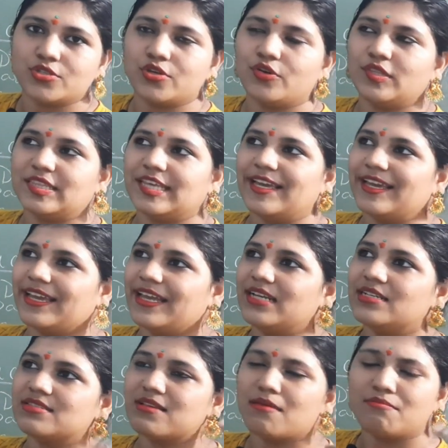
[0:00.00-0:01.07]
So they
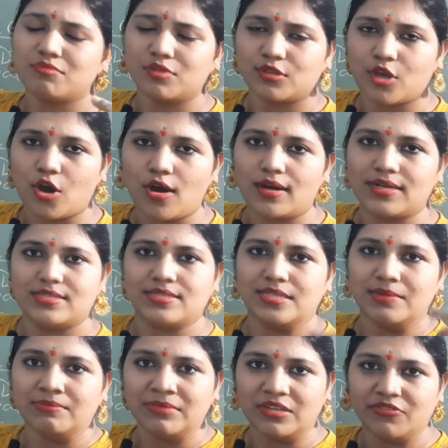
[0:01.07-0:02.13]
get some thoughts,
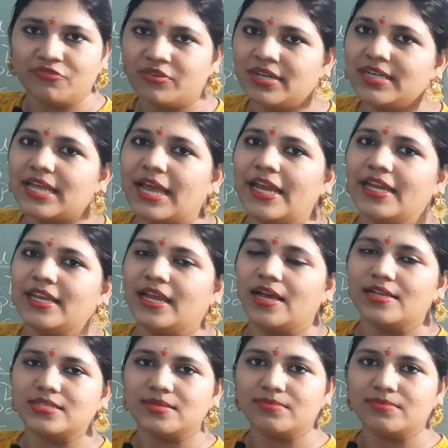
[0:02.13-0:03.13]
some different ideas,